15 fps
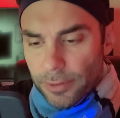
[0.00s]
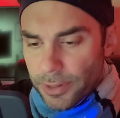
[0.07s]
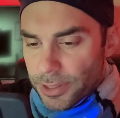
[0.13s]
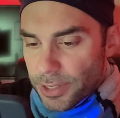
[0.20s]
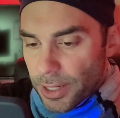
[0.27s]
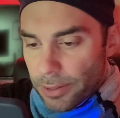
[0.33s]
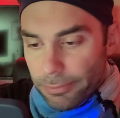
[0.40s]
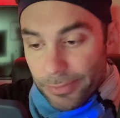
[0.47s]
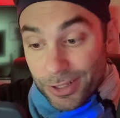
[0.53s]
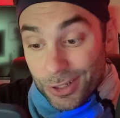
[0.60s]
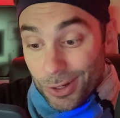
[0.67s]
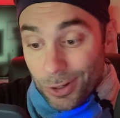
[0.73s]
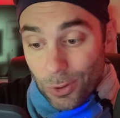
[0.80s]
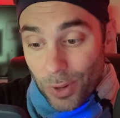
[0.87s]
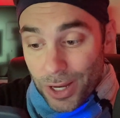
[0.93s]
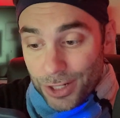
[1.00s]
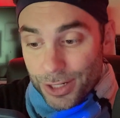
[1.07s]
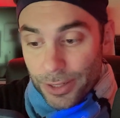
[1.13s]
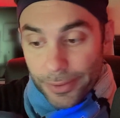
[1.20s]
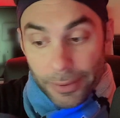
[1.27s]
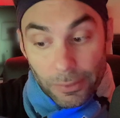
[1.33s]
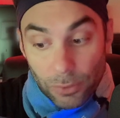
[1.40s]
He said, it's a good
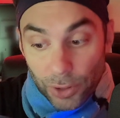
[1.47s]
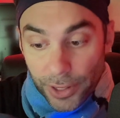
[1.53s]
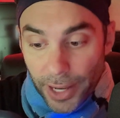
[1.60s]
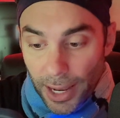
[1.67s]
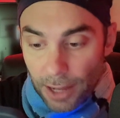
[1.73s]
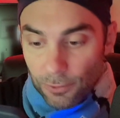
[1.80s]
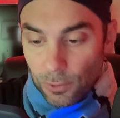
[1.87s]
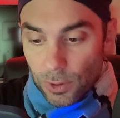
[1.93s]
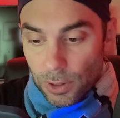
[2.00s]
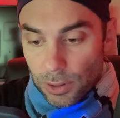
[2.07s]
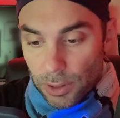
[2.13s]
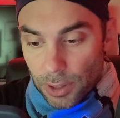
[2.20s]
question. They don't really have one.